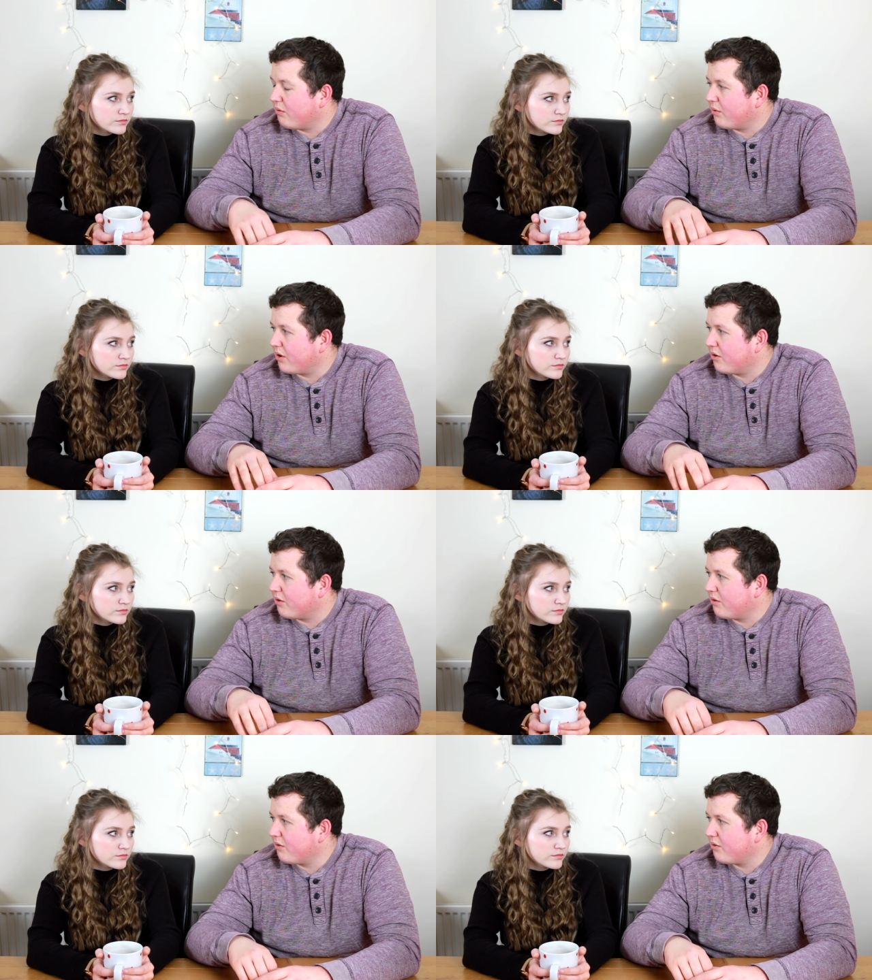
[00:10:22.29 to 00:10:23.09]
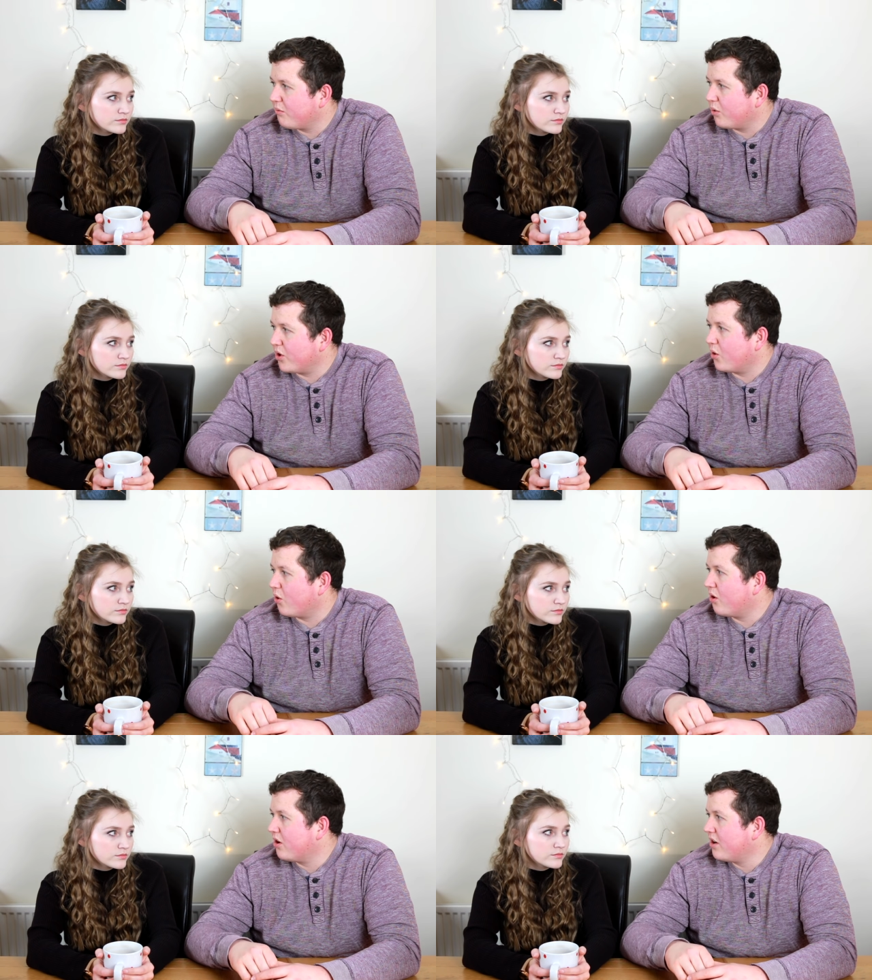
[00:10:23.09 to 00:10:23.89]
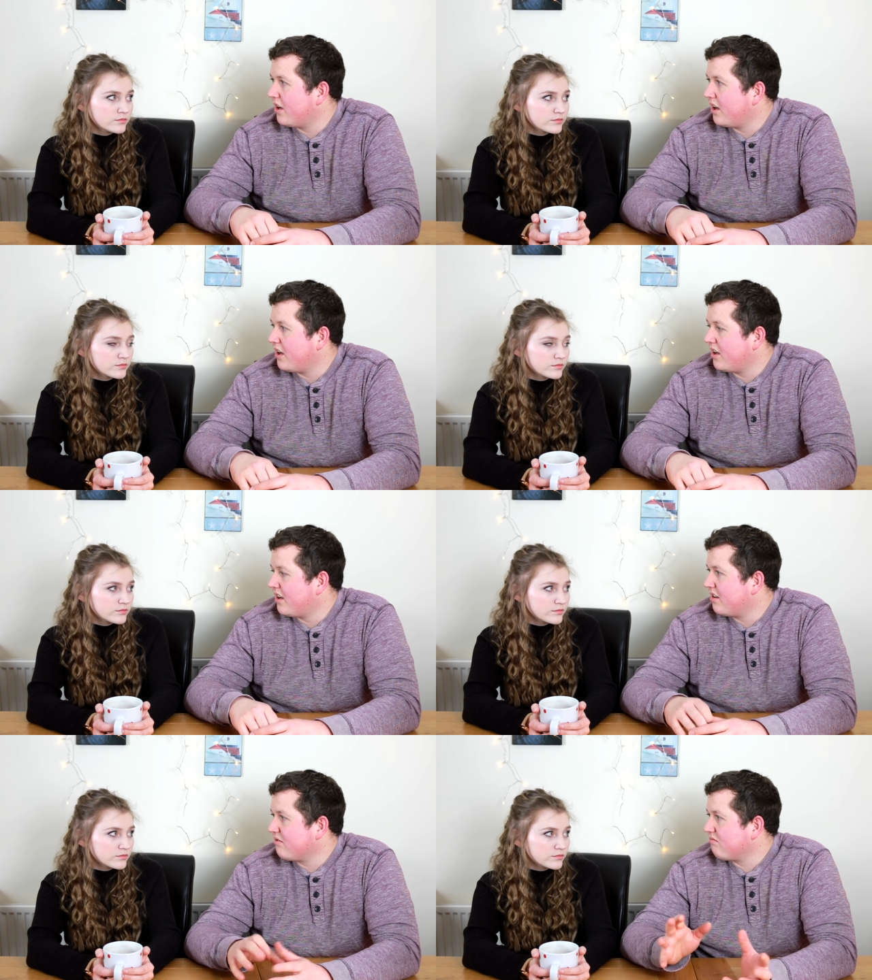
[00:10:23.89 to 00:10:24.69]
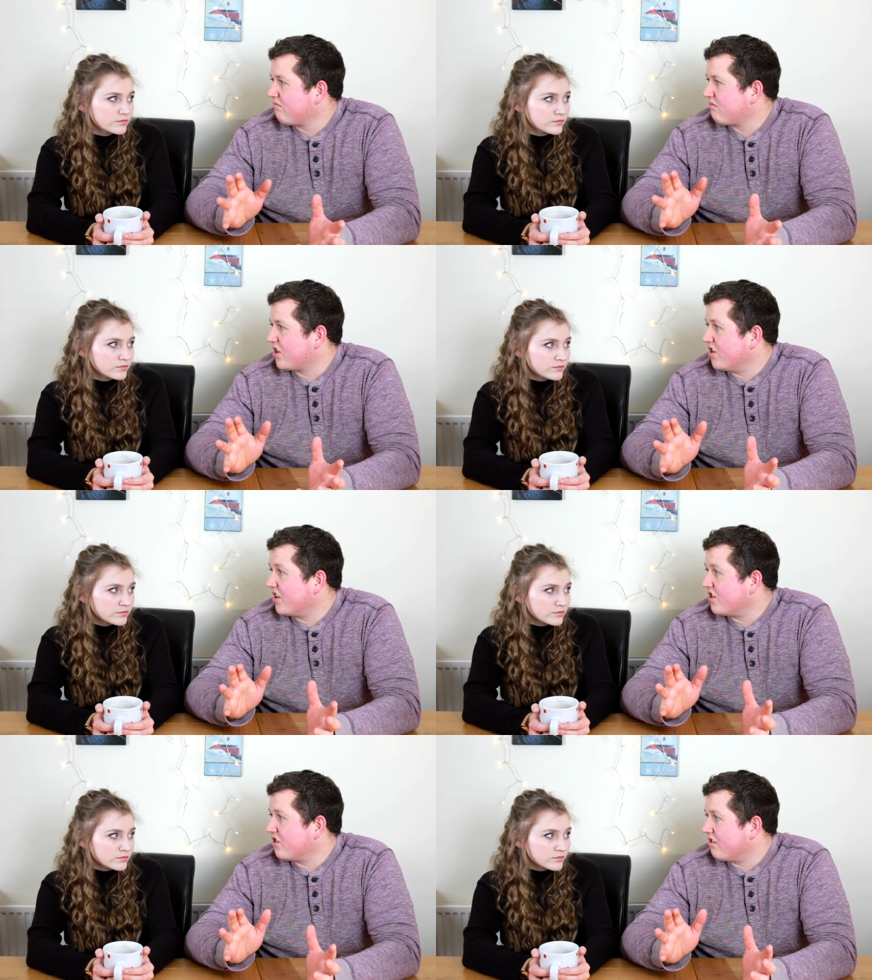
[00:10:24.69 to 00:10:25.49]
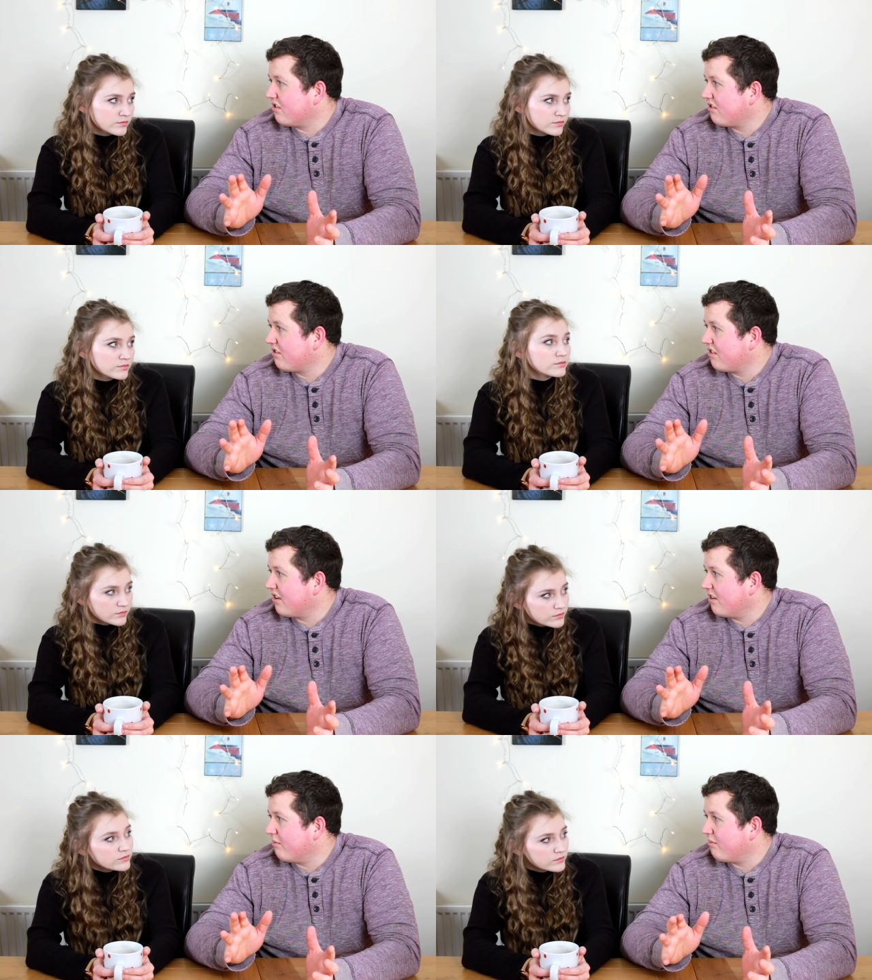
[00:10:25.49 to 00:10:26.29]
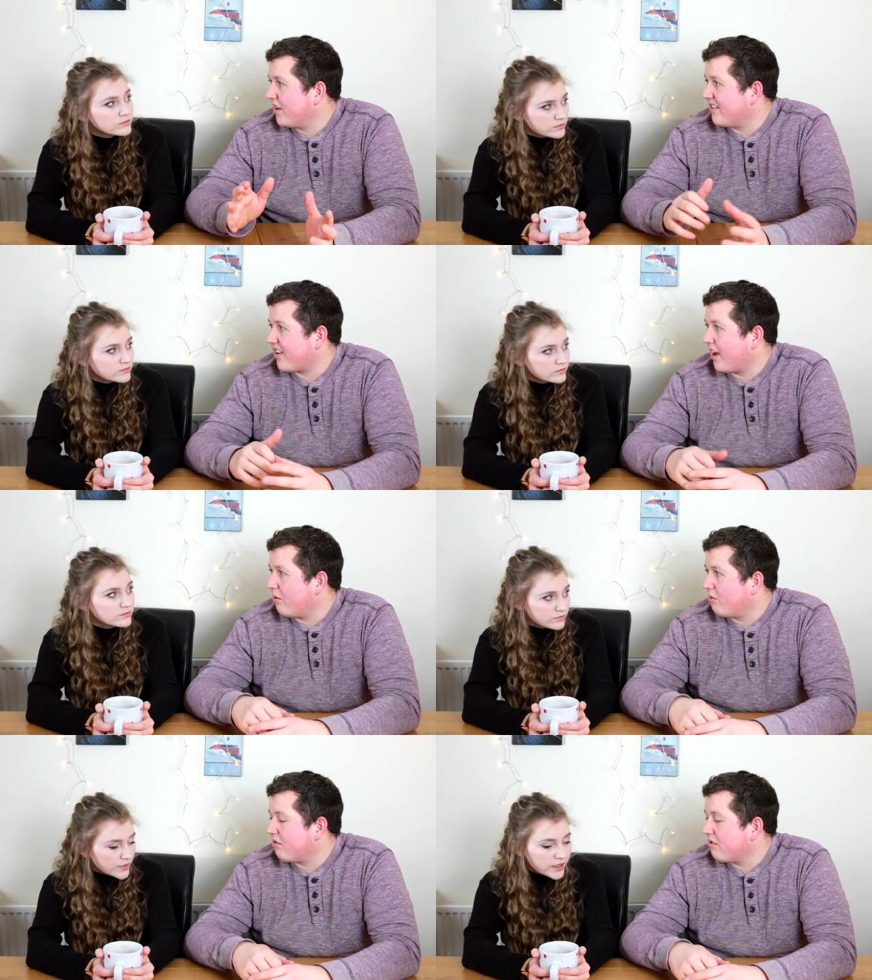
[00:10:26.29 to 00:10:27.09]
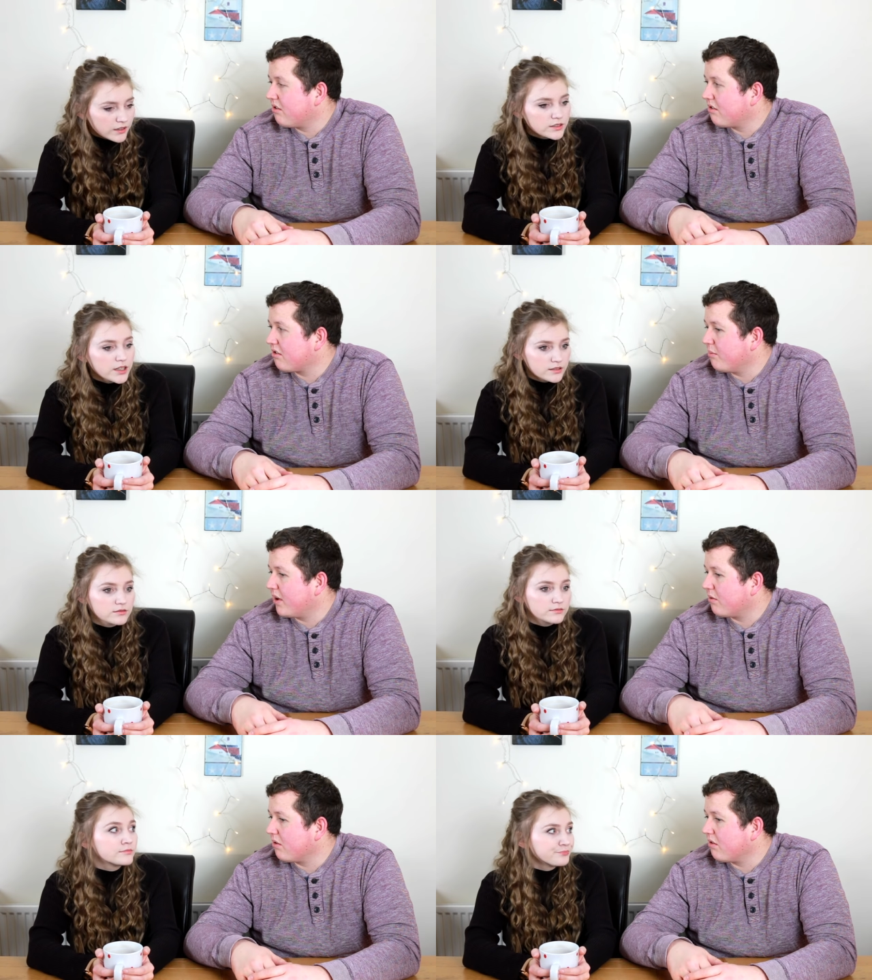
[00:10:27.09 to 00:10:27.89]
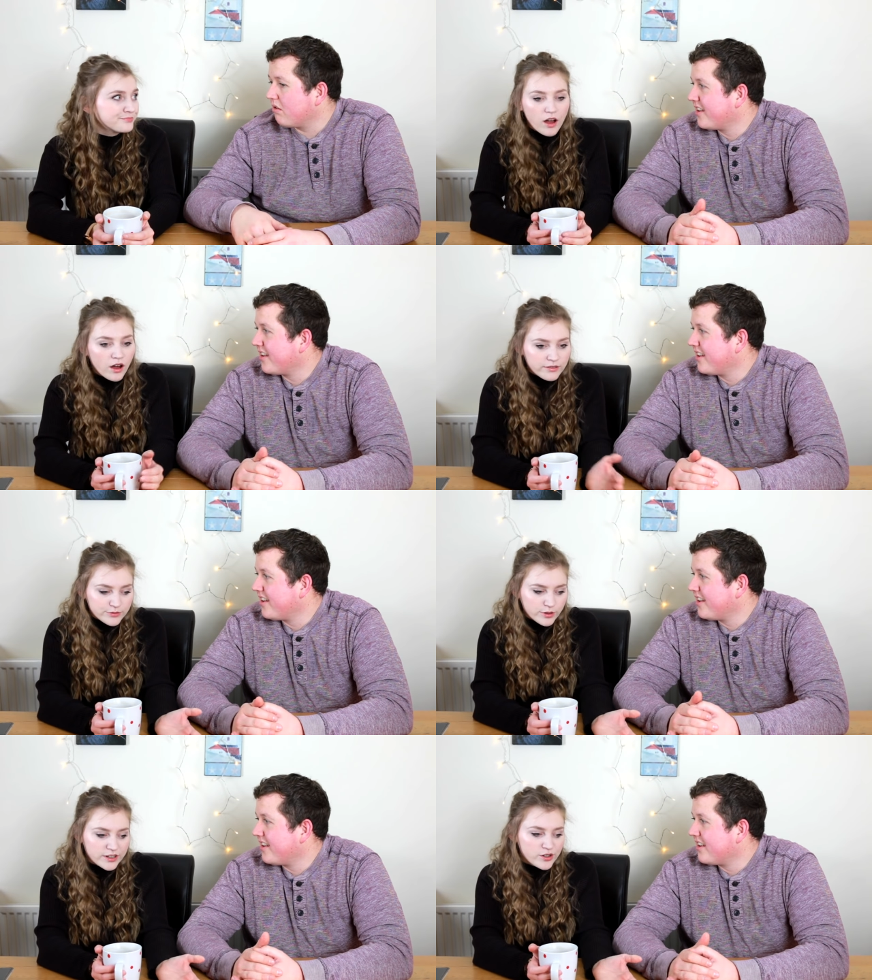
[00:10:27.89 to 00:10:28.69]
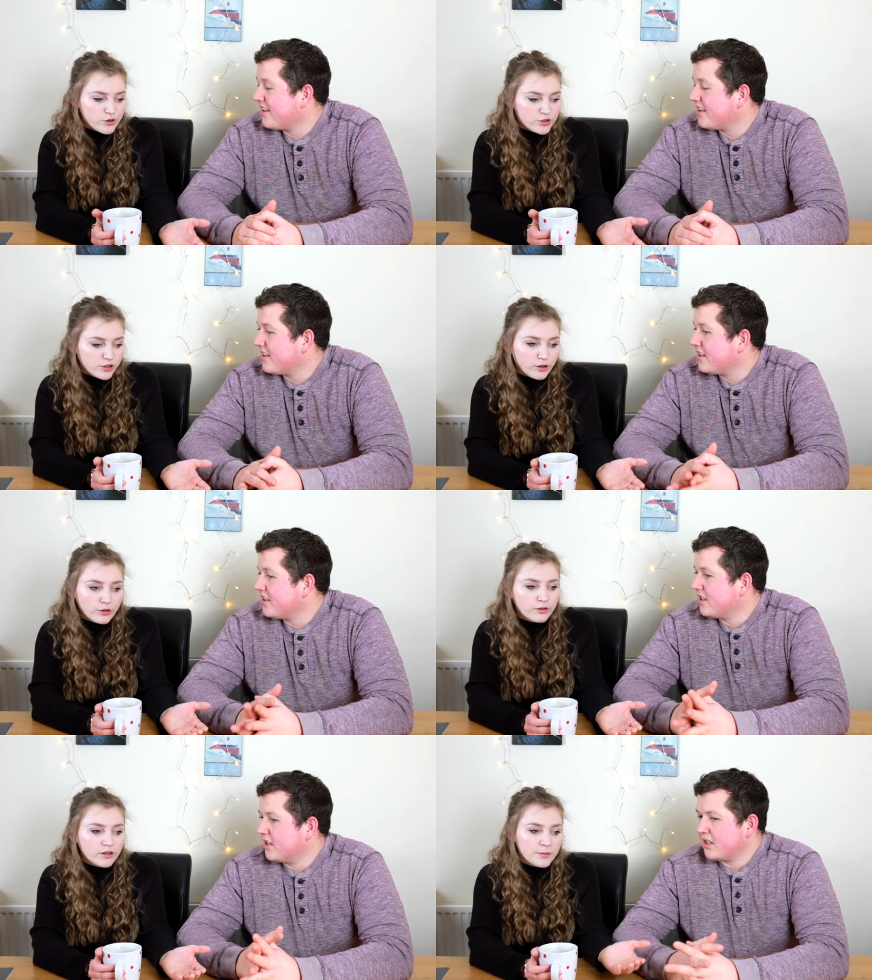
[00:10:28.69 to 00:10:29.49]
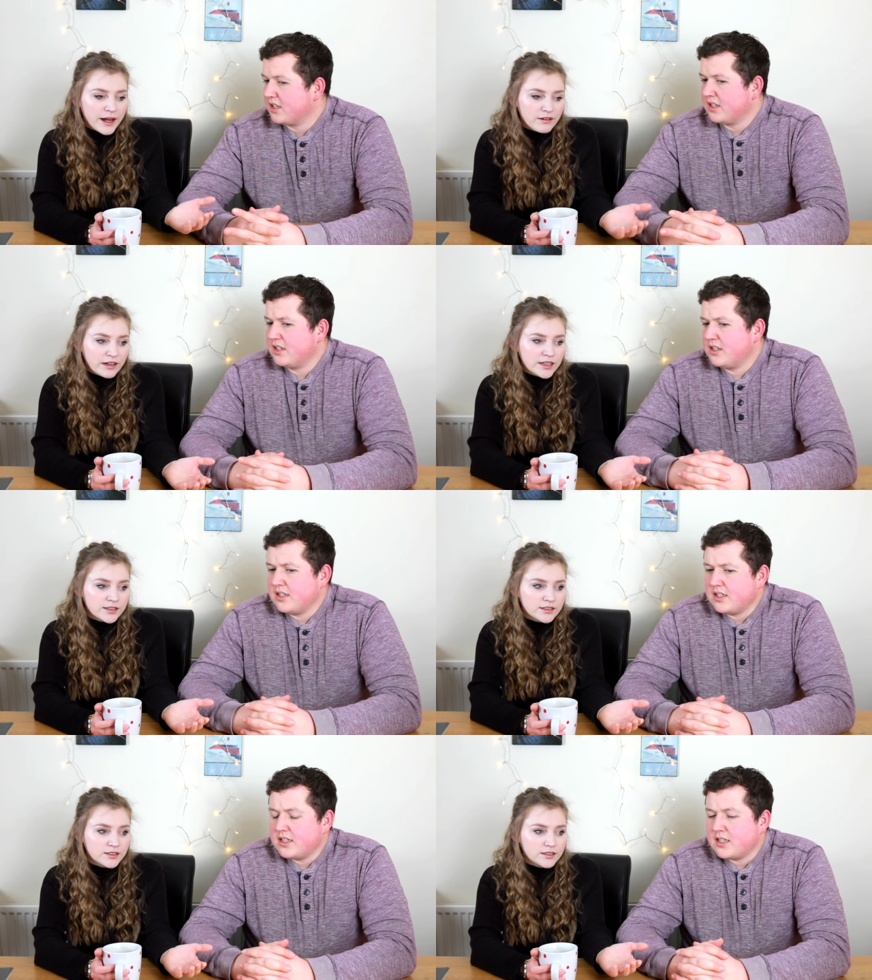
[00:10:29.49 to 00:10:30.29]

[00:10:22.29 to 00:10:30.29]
Speaker 1: or what mm. your what your condition um, entails. Yeah, yeah.
Speaker 2: After I told you about it,